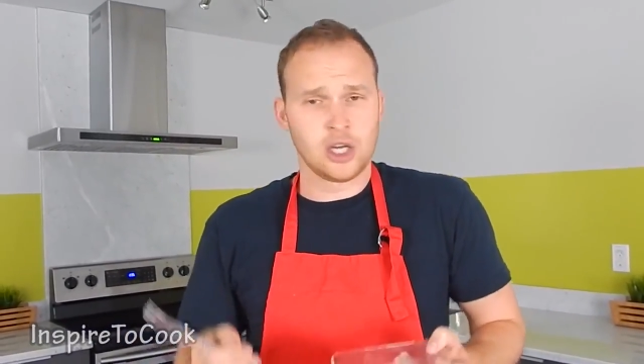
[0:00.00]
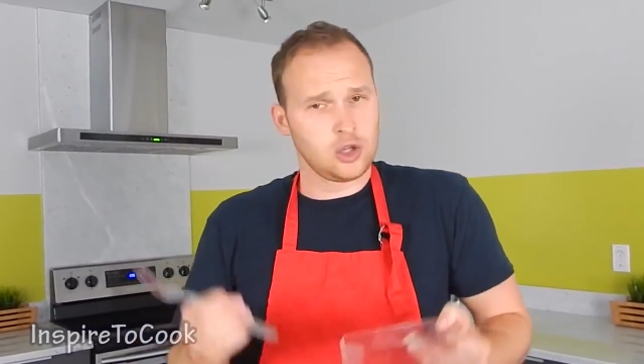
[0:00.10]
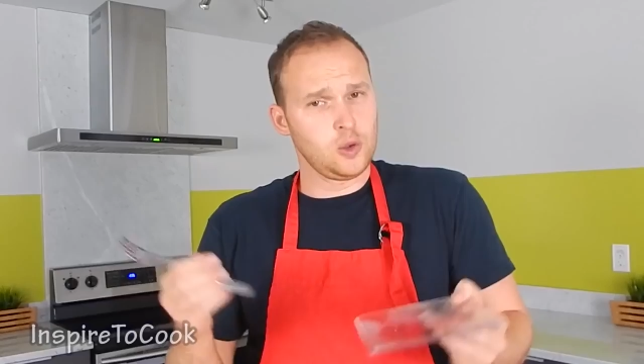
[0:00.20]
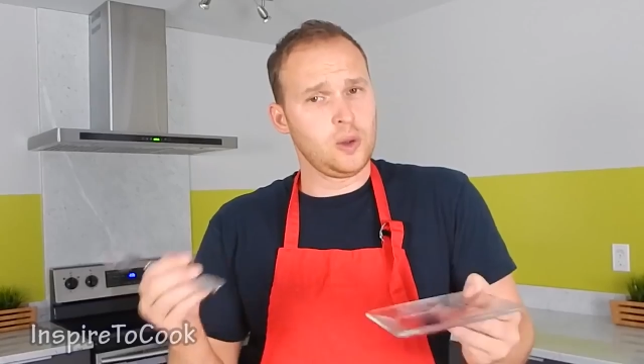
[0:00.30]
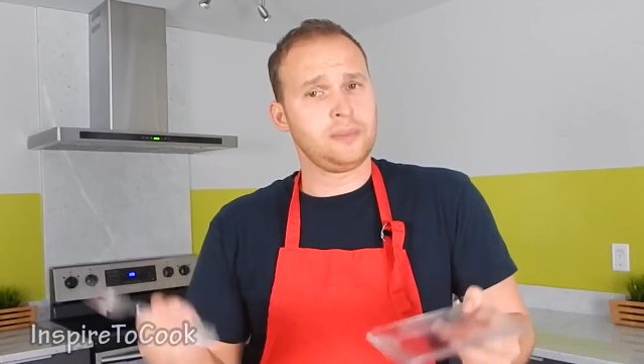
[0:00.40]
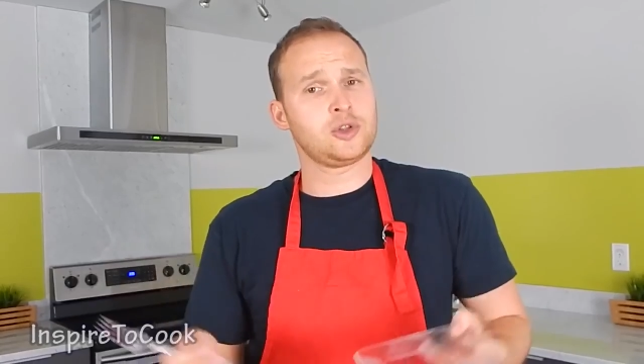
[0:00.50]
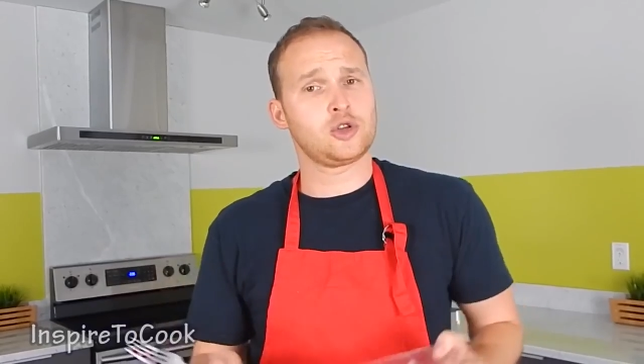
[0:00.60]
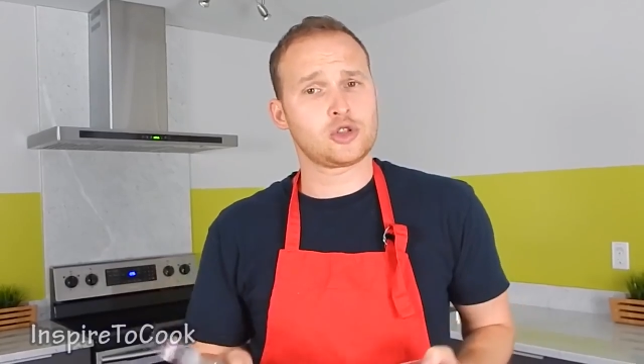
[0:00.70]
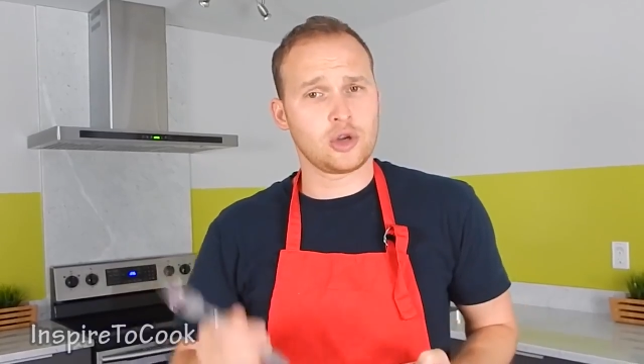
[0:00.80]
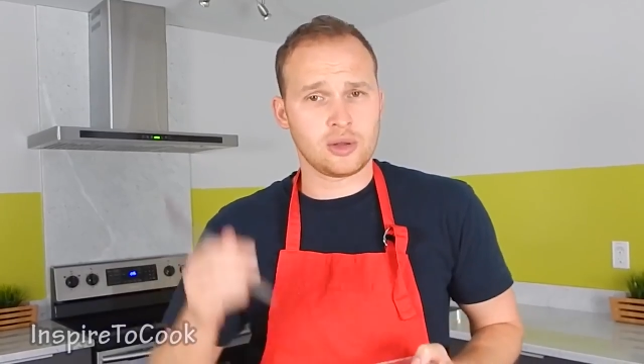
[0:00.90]
Do you want me to
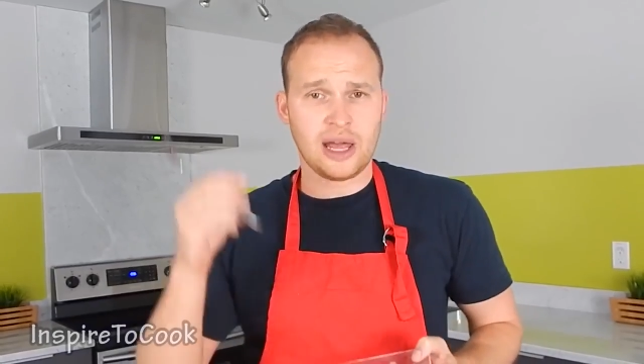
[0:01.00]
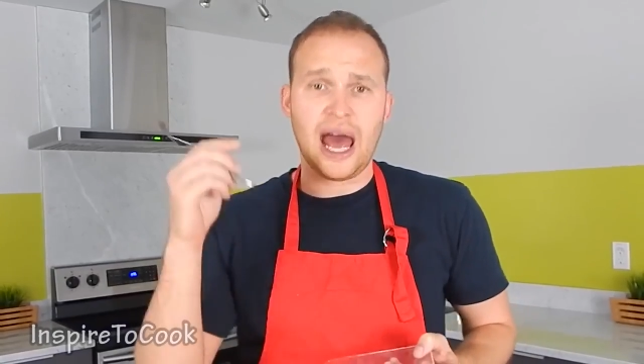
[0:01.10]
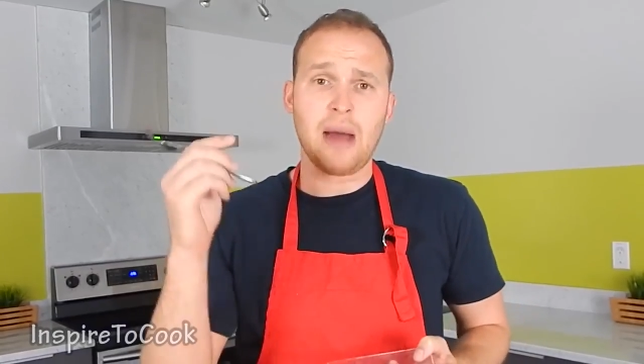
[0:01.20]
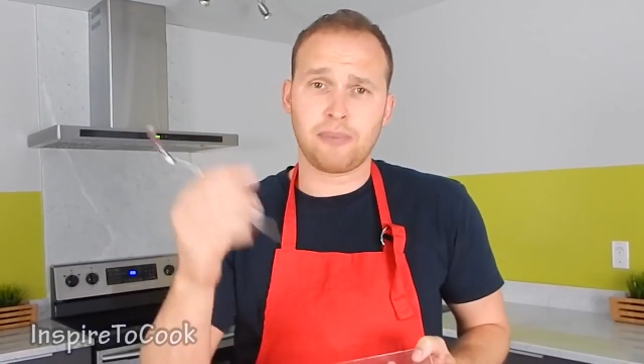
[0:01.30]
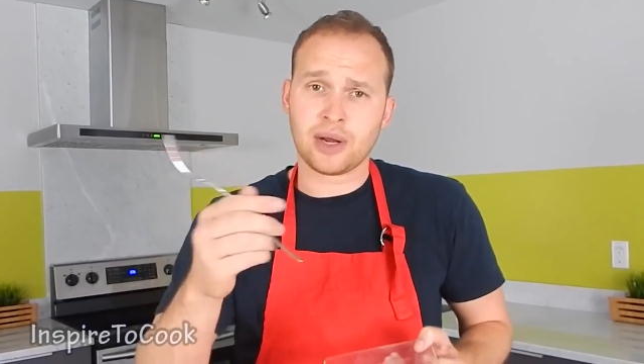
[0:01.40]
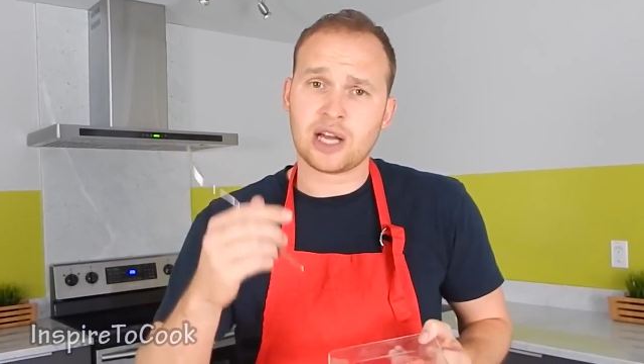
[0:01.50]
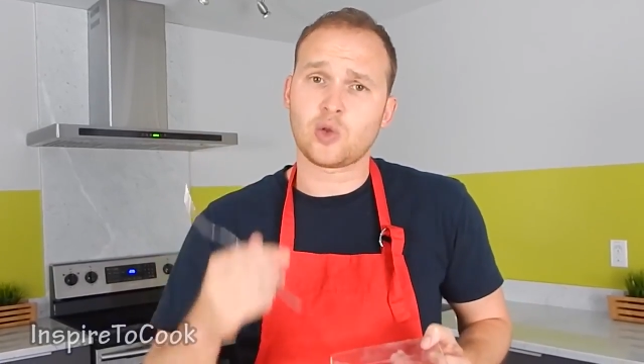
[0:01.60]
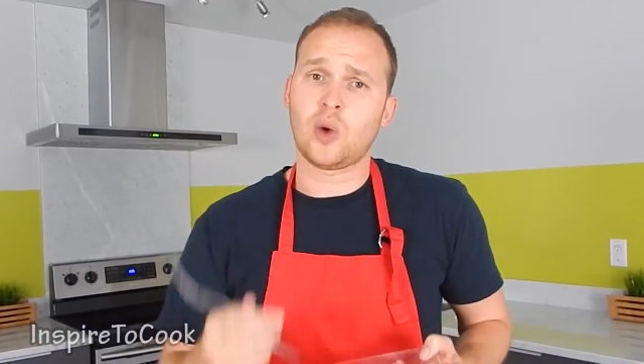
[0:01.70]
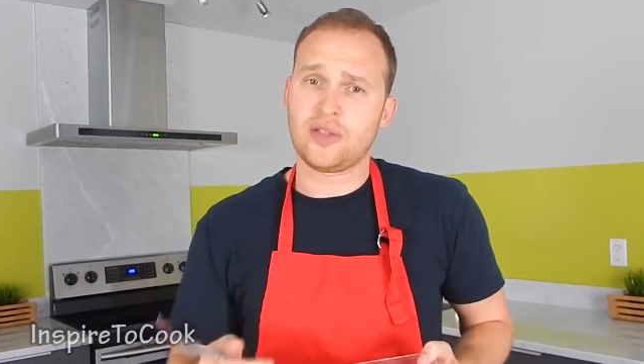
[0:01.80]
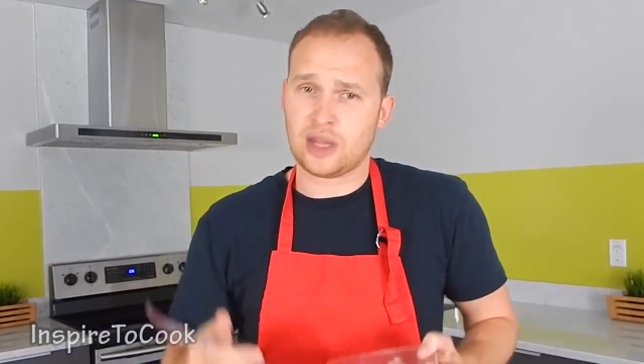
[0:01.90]
show you the
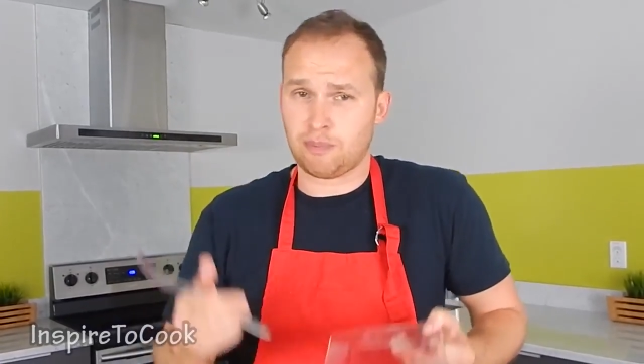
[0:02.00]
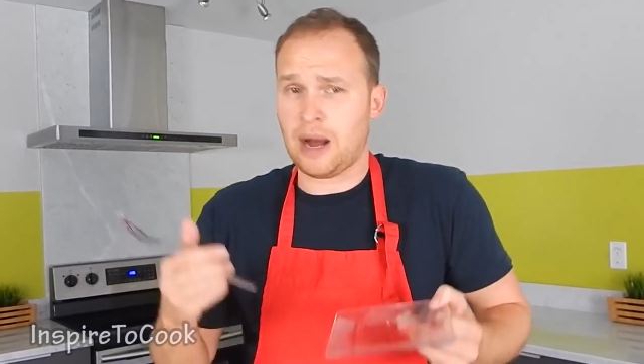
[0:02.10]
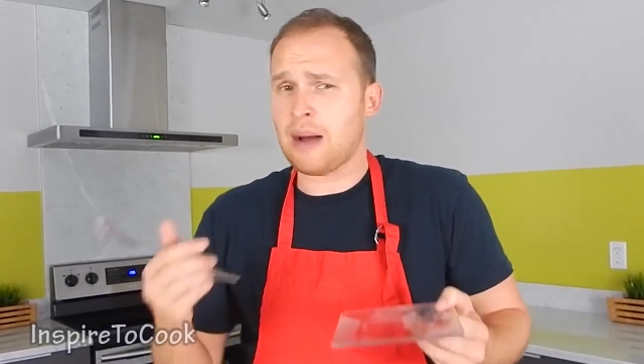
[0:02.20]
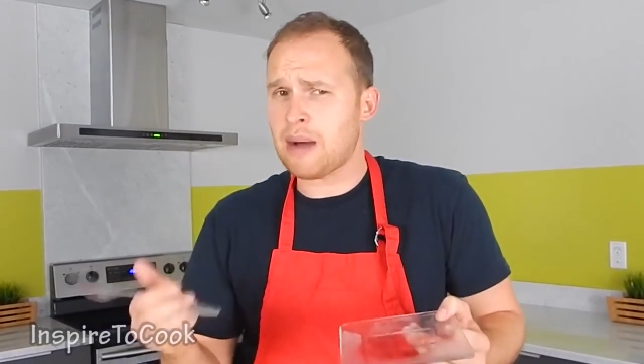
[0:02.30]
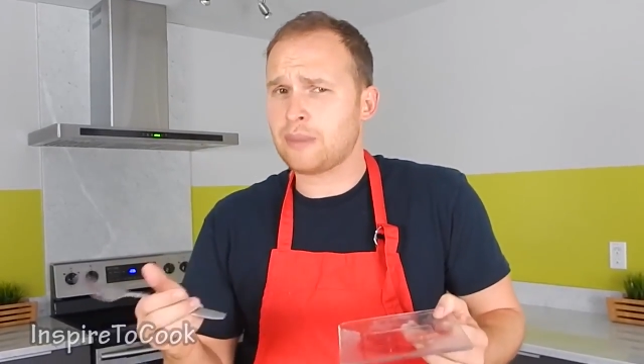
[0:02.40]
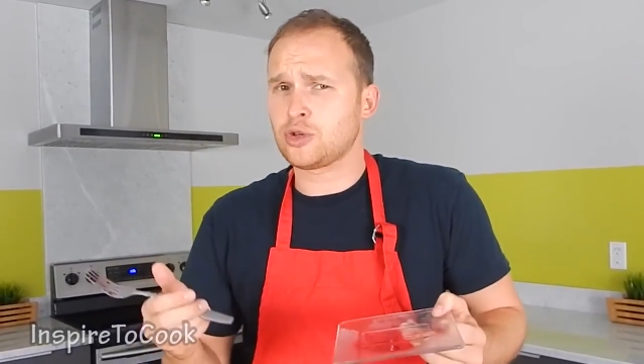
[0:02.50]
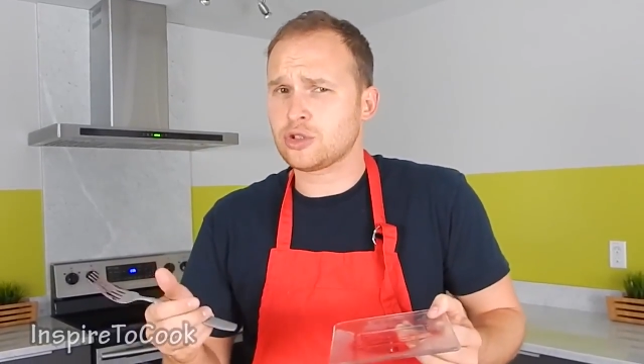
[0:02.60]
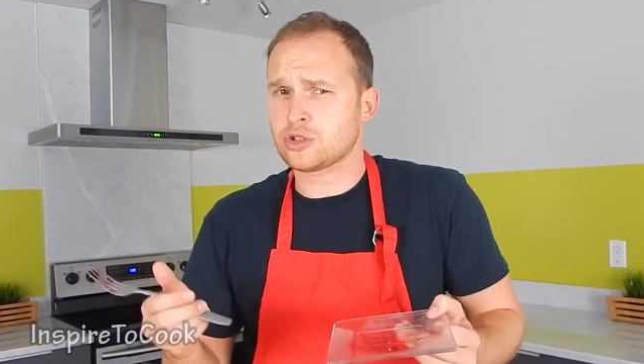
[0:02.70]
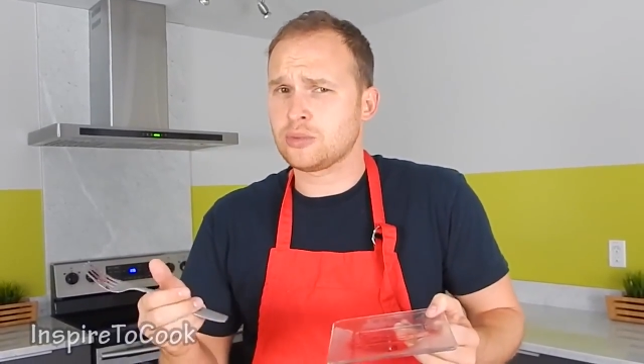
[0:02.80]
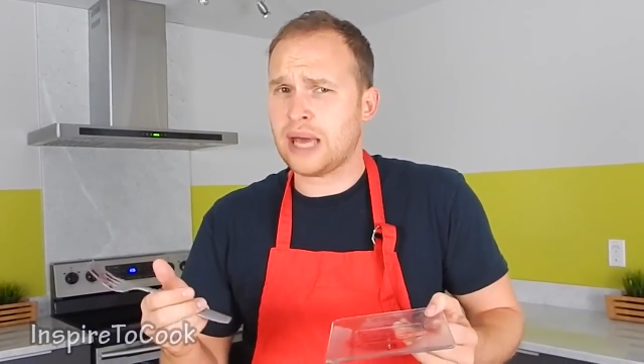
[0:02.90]
apricot one that my mom
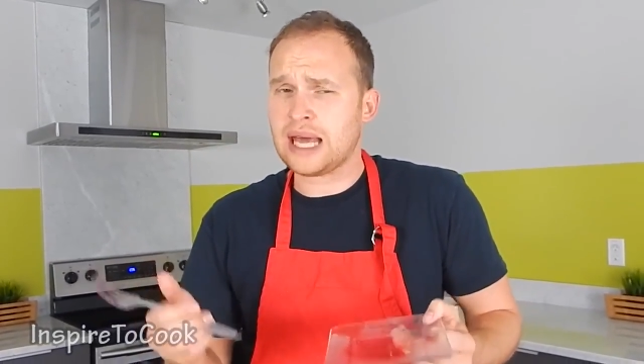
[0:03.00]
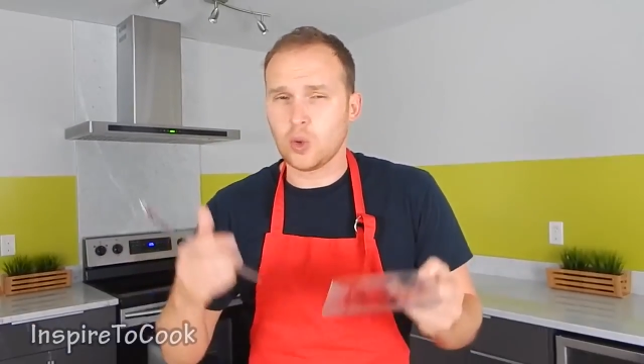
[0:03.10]
used to make?